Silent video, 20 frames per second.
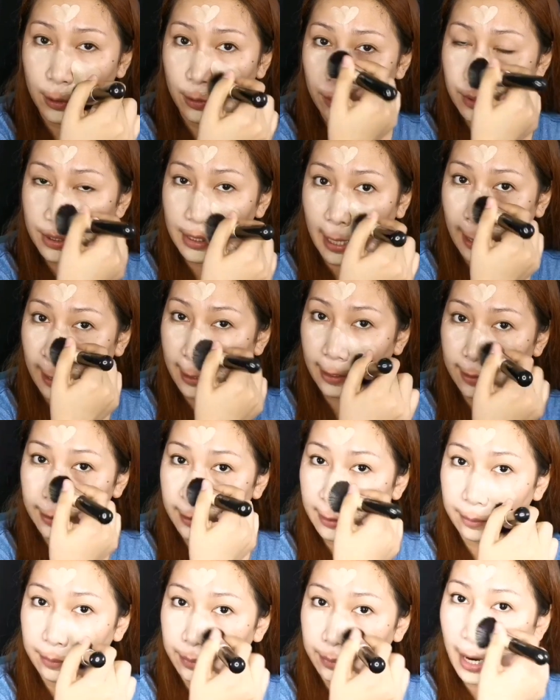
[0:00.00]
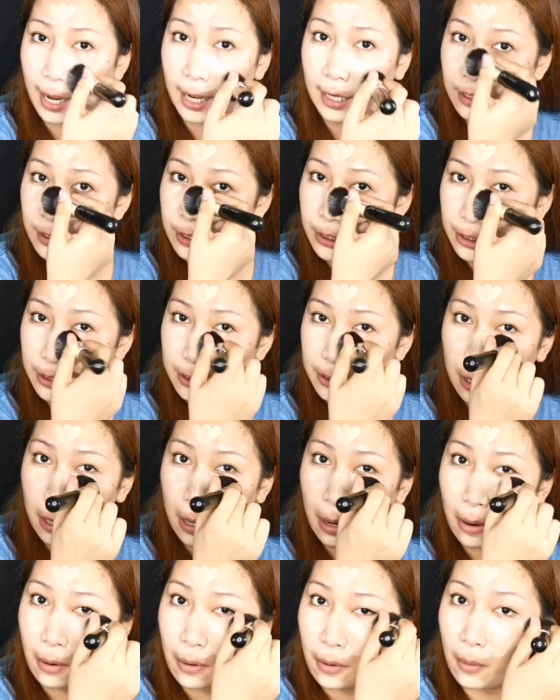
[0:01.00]
use either a brush
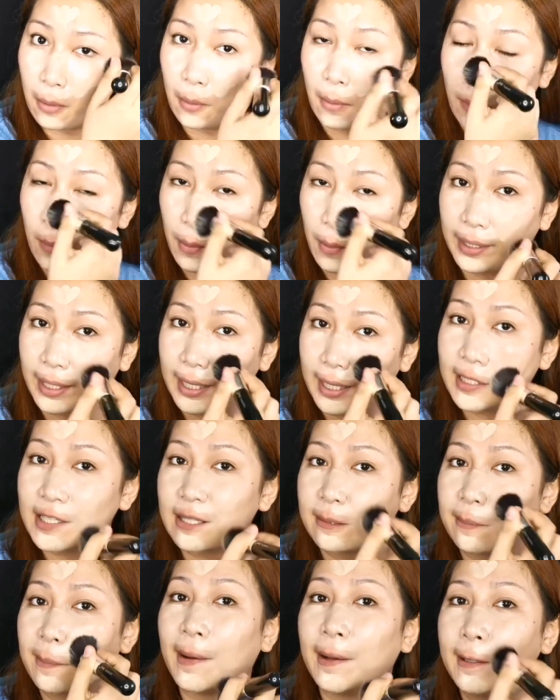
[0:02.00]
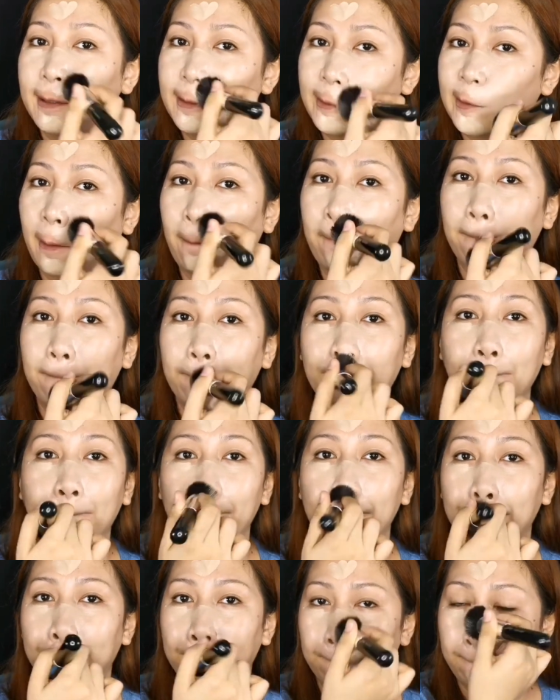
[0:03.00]
or a sponge
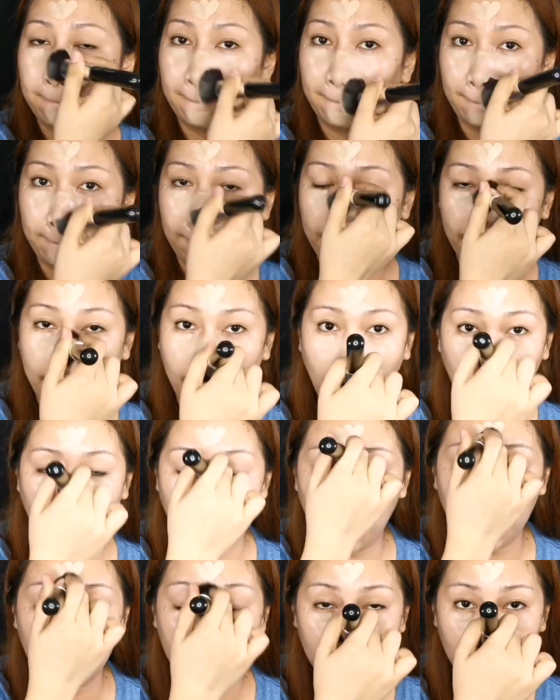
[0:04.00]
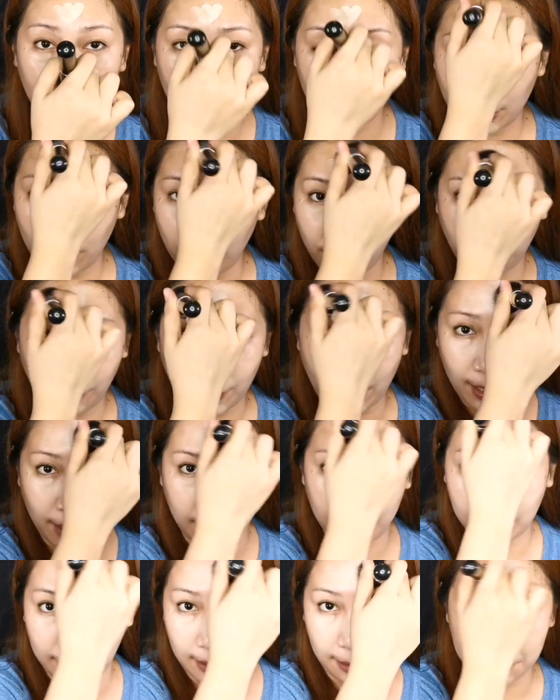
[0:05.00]
or your
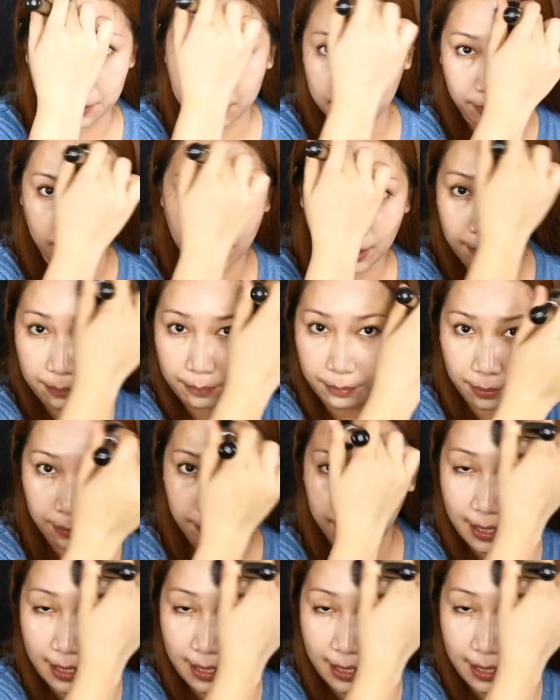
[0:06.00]
fingertips. Walang